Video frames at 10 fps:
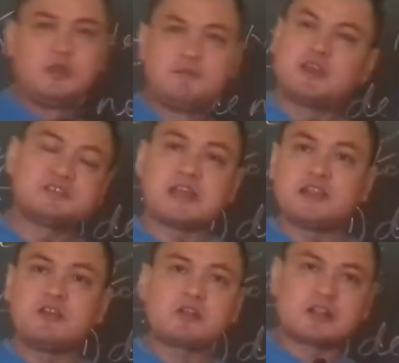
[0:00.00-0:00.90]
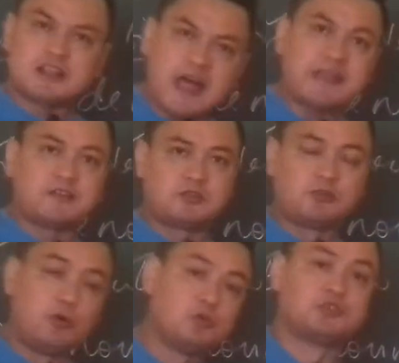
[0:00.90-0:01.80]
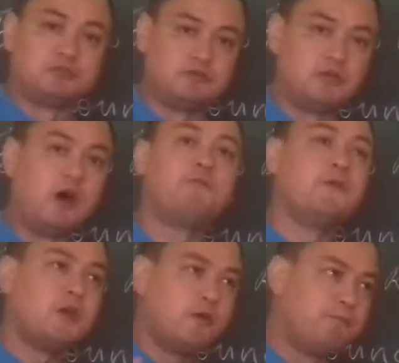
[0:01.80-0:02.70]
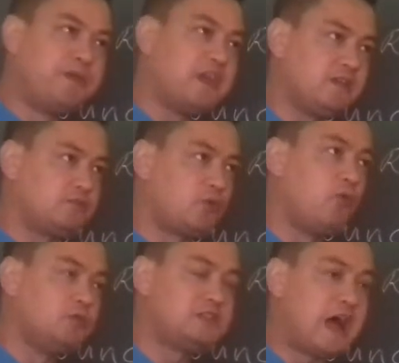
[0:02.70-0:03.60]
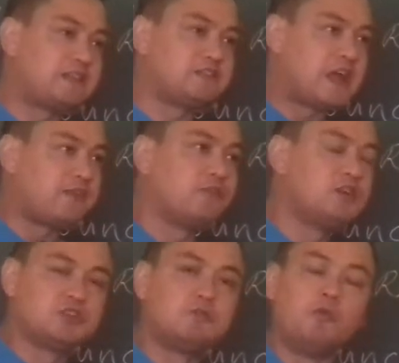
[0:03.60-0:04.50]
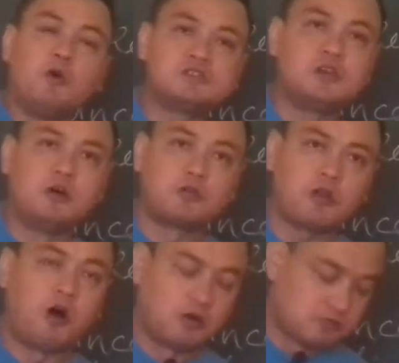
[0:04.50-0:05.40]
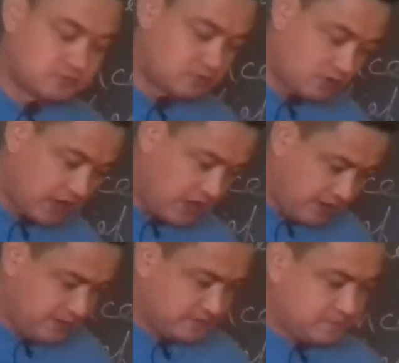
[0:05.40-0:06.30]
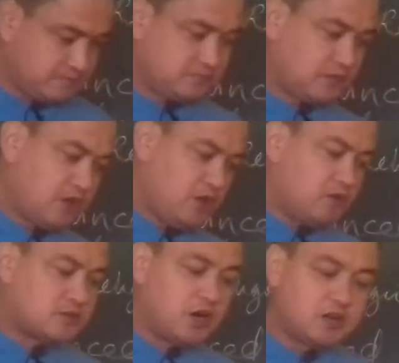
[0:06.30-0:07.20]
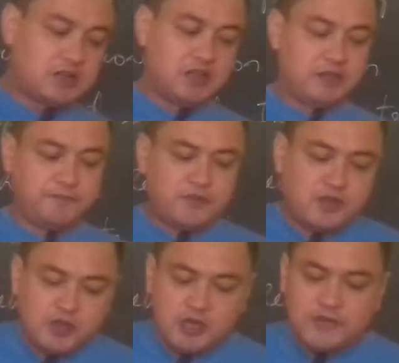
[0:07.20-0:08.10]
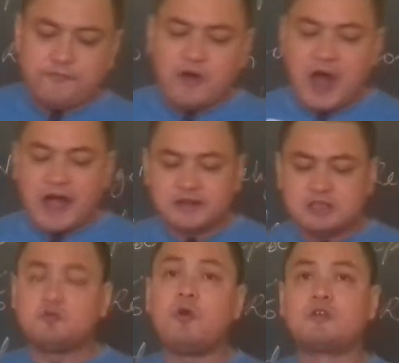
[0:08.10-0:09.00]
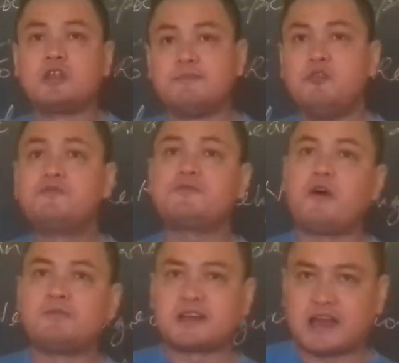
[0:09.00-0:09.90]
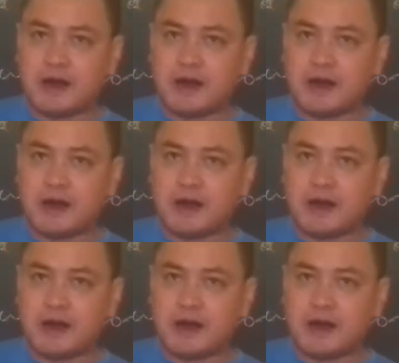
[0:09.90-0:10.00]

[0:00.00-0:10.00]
because they did not like the notion of being told that their religion was wrong, okay. Thirdly, if idols were removed from the